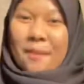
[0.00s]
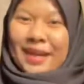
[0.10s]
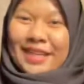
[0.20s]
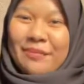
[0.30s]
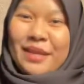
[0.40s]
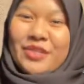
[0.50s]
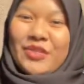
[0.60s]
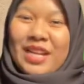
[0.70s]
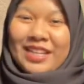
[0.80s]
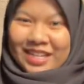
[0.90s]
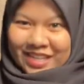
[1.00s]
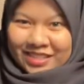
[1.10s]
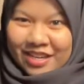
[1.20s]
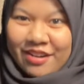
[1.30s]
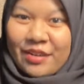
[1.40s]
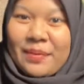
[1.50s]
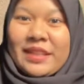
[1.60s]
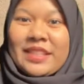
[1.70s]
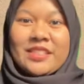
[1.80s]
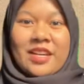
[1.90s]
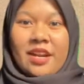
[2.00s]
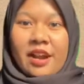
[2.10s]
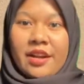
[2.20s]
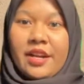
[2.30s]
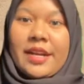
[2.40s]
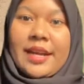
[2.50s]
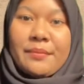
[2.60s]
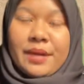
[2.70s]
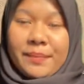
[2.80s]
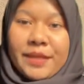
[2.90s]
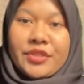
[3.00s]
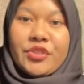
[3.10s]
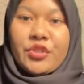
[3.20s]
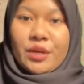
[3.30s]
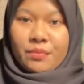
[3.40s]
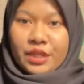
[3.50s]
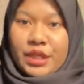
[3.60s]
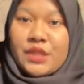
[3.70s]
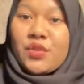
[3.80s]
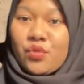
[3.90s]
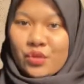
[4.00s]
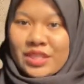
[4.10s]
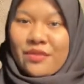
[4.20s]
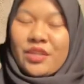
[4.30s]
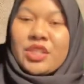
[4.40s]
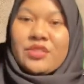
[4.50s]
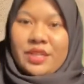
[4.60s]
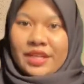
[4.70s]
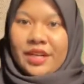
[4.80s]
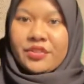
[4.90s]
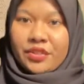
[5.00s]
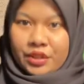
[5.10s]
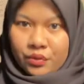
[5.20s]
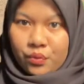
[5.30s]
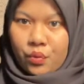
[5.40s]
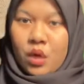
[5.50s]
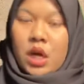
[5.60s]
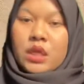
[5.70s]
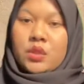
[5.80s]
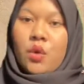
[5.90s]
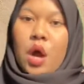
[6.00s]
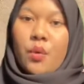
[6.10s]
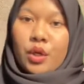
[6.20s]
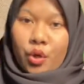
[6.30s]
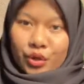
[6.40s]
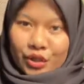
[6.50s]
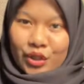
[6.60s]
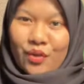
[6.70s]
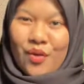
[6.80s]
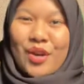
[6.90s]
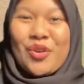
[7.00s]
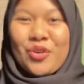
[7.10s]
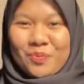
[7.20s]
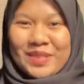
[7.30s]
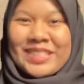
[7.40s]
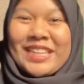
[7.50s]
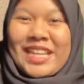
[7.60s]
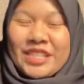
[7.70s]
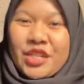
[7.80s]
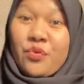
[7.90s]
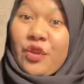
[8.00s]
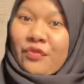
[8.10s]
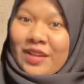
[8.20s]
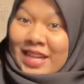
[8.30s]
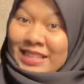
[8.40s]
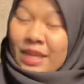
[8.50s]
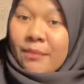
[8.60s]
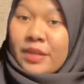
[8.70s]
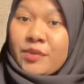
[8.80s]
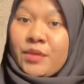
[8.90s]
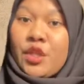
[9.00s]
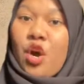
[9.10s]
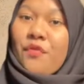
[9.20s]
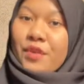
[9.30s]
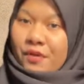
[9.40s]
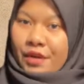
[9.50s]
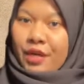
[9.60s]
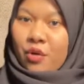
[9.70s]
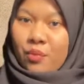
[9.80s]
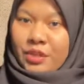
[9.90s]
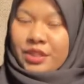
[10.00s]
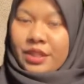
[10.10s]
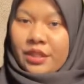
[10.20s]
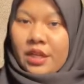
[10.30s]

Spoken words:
name is Az-Zahra binti Zakaria and my matric number is 273932. So I will continue our group presentation with the establishment of the Red Commission.